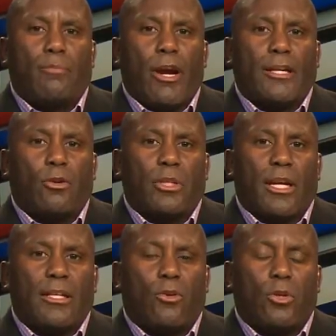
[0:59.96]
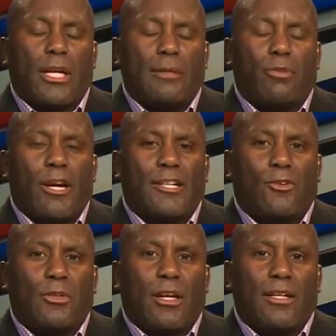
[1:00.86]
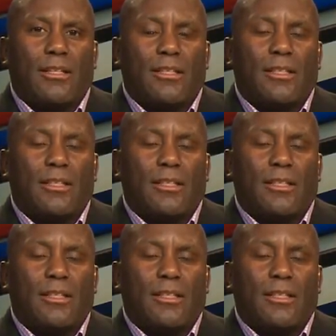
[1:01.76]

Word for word: Brian, hold on, hold on, Brian, hold on.